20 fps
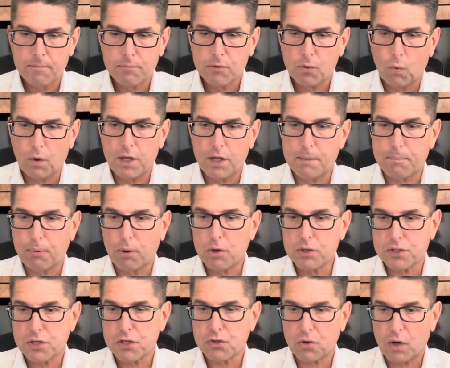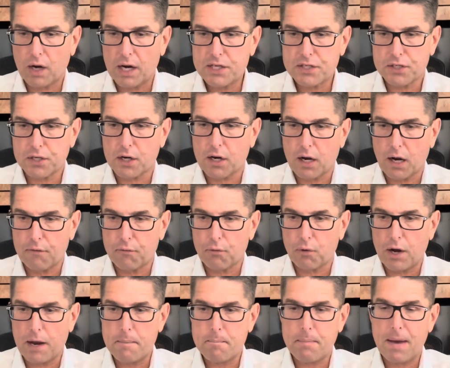when a person tries to
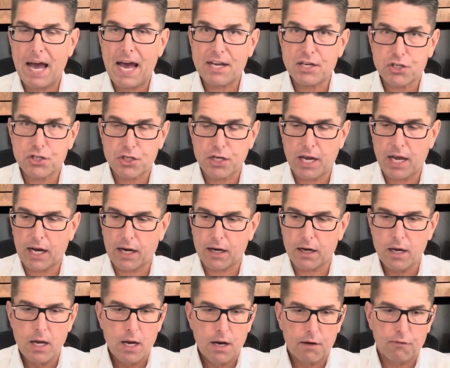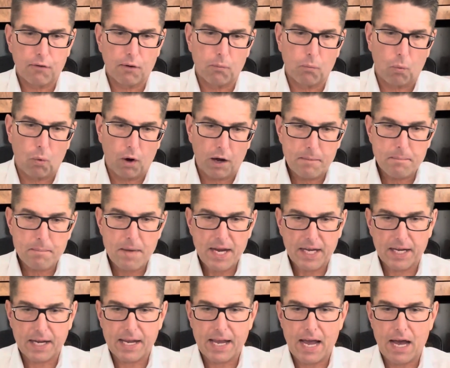cover a bad check from one
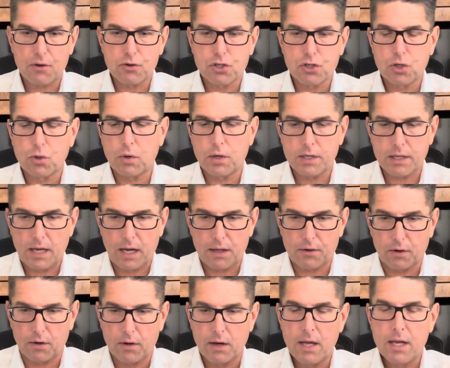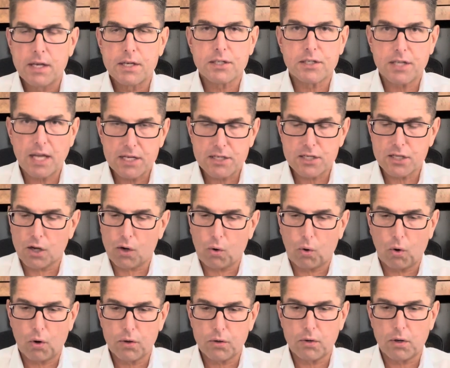bank account to another, says the
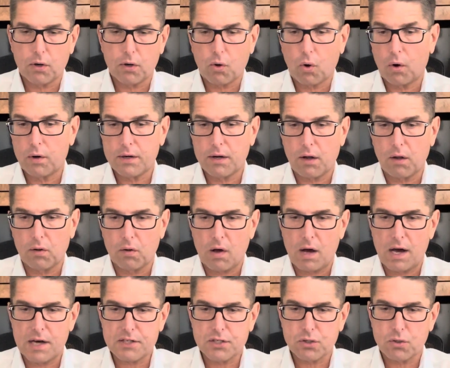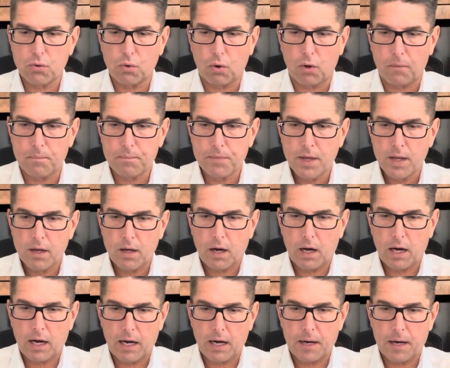Cornell Law School
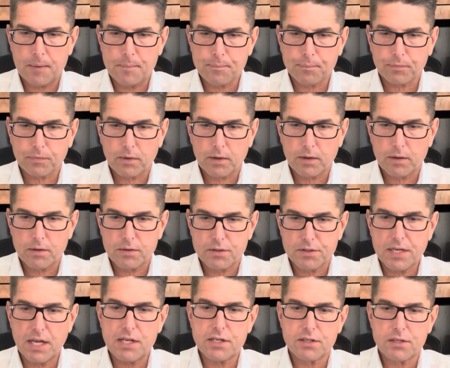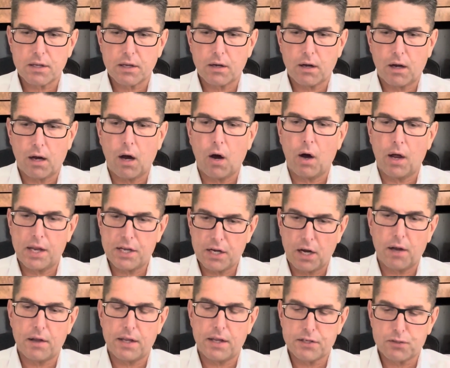says
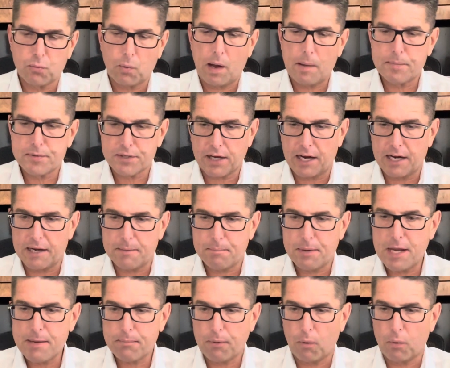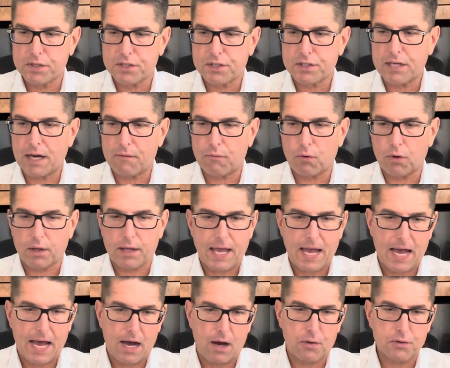on its website. People with several
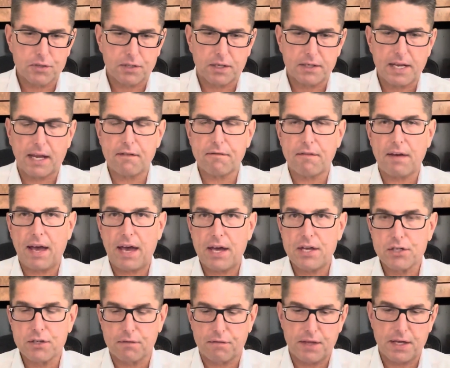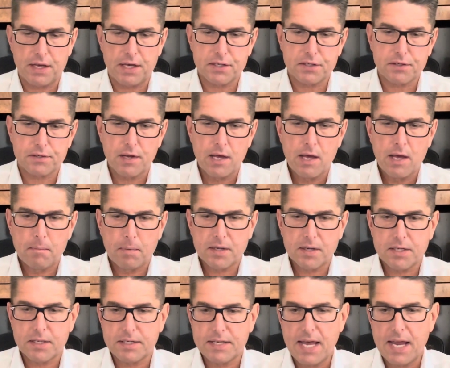accounts can take advantage of this
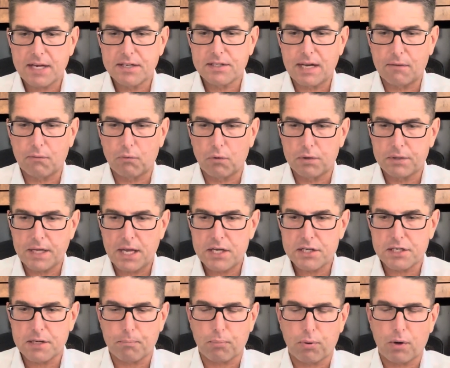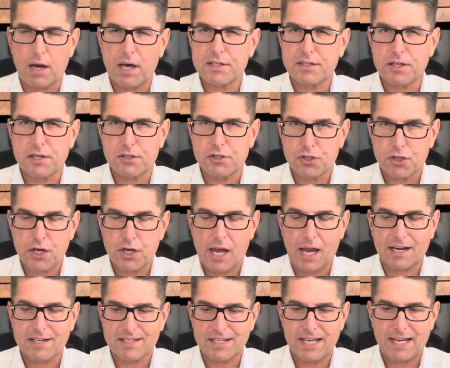because it takes several days to process
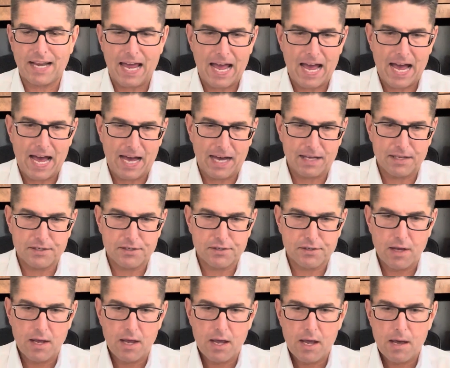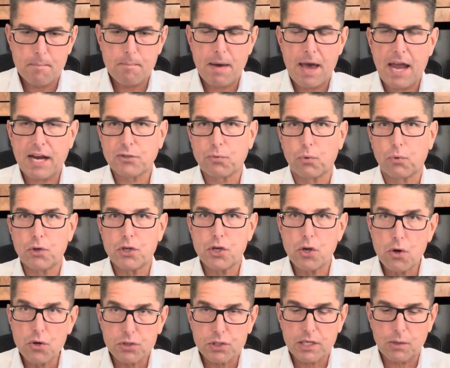checks it adds. Banks will
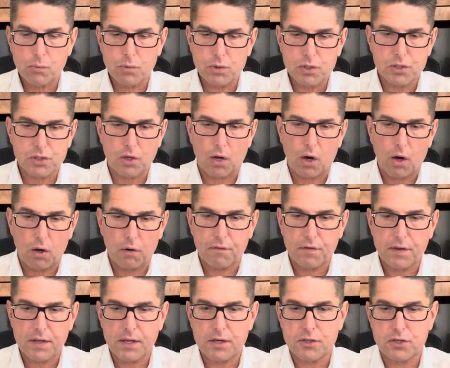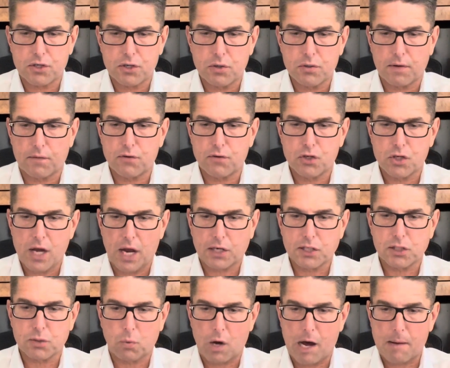usually resolve the issues of check
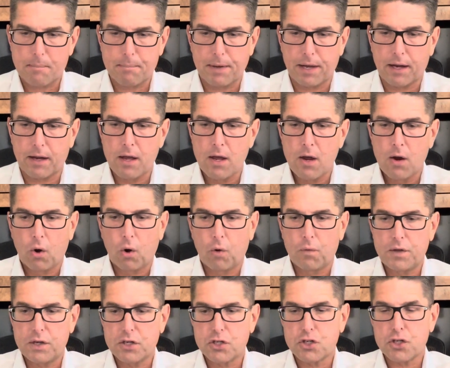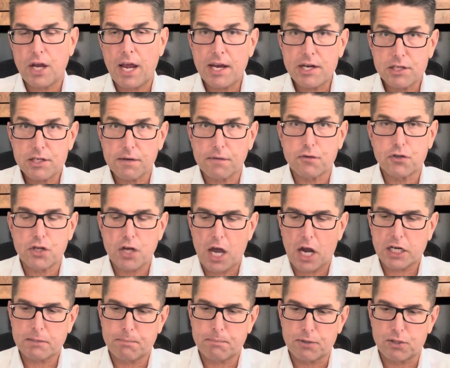swapping or the exchange of
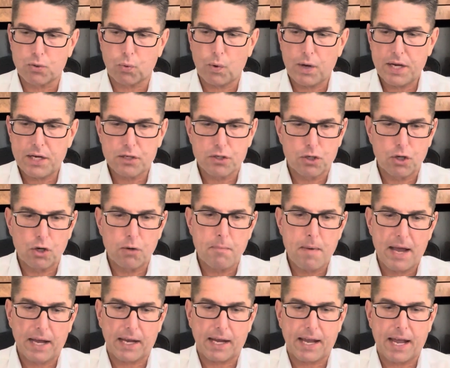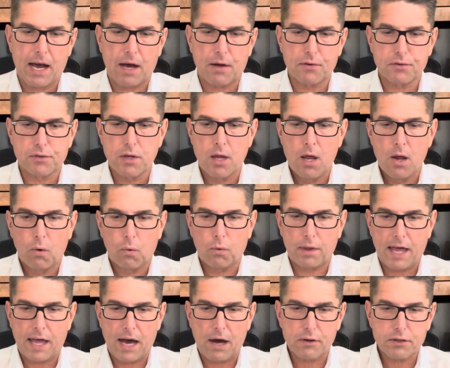checks between two bank accounts
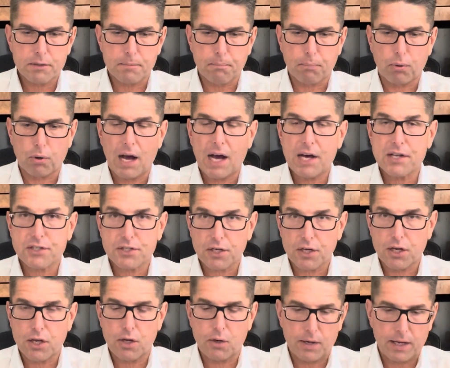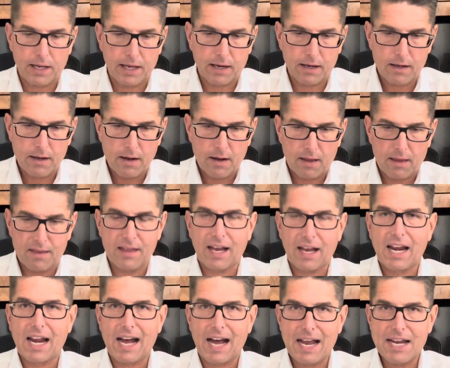without prosecuting the
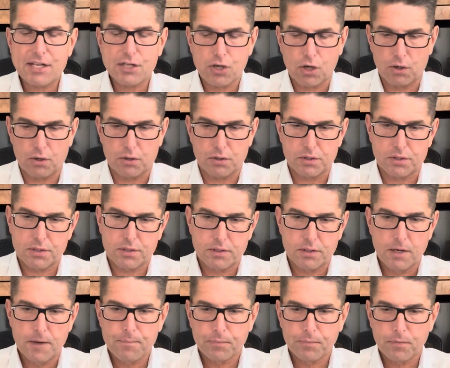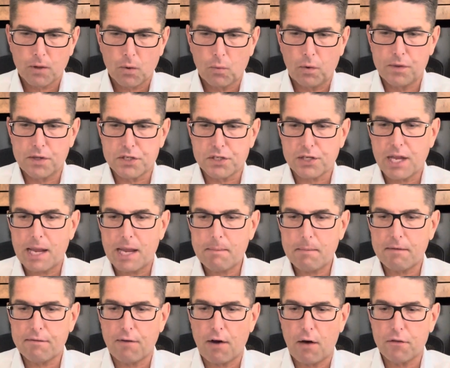kiters. When the scheme
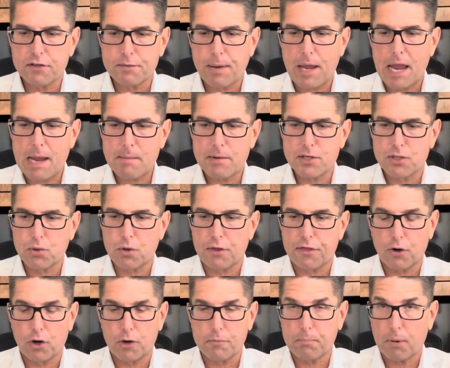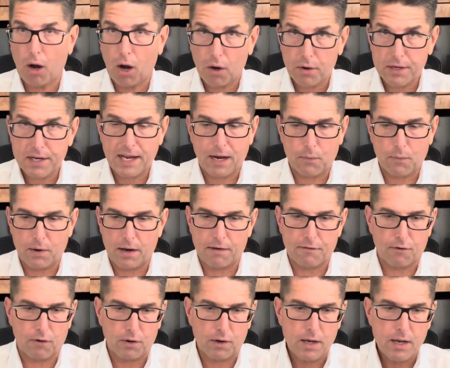involves payment to a third party,
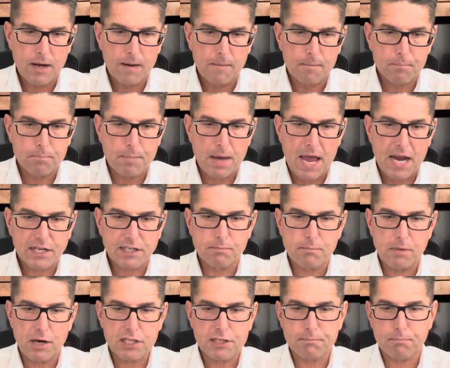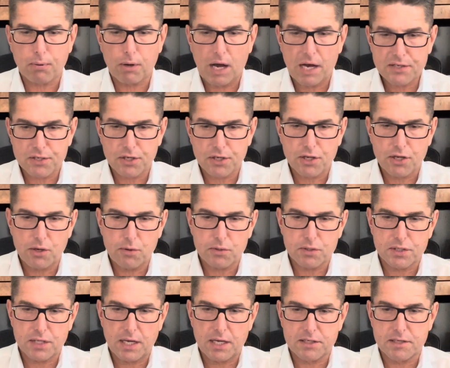however, banks must prosecute,
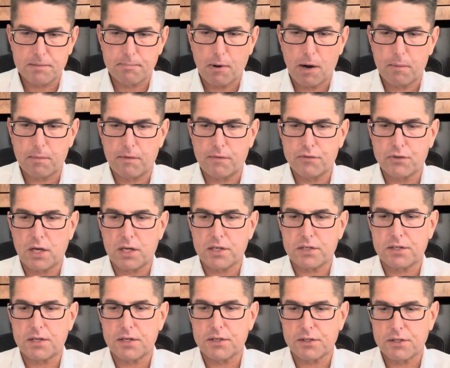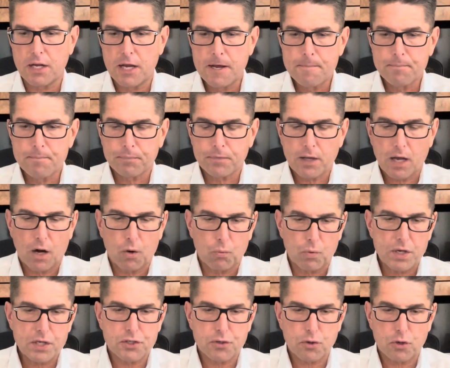says Department of Justice
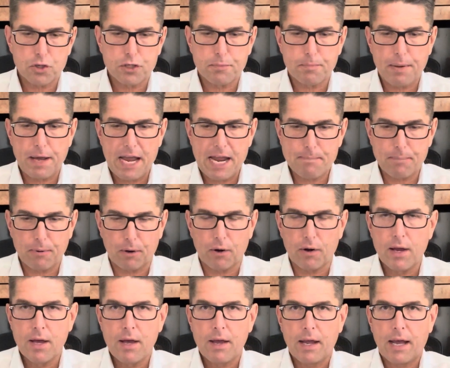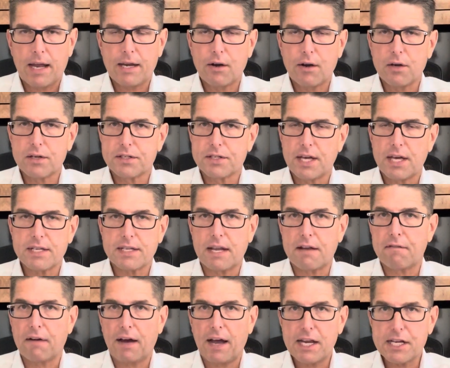research paper. And here it says
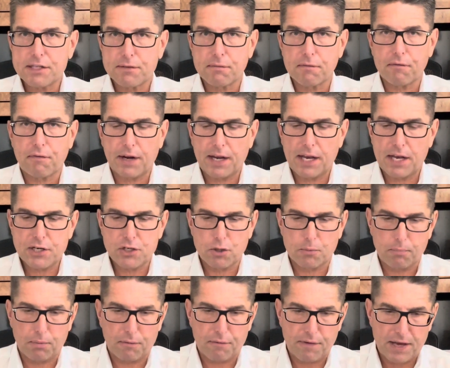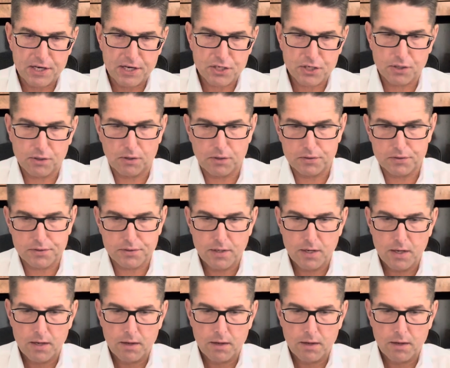advice from financial professionals,